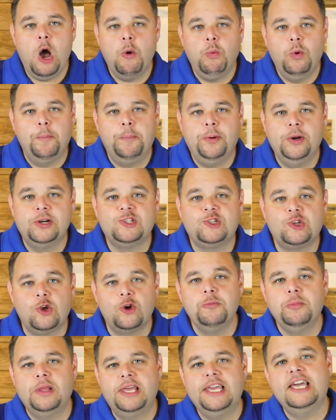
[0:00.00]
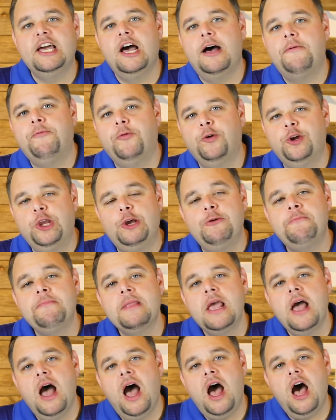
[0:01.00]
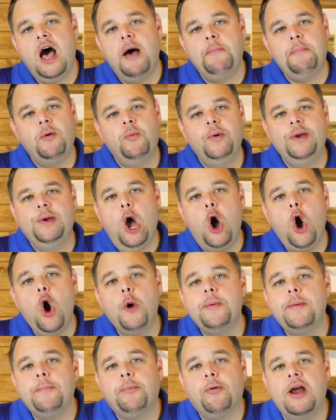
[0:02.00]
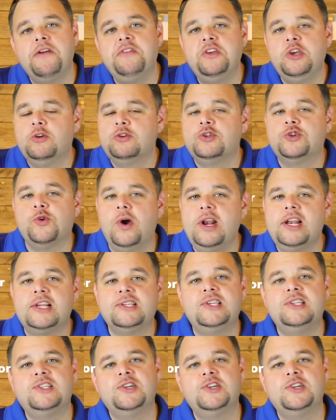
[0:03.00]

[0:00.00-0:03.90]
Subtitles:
We'll put a Zoom link up for you. But we hope and pray that you'll join us.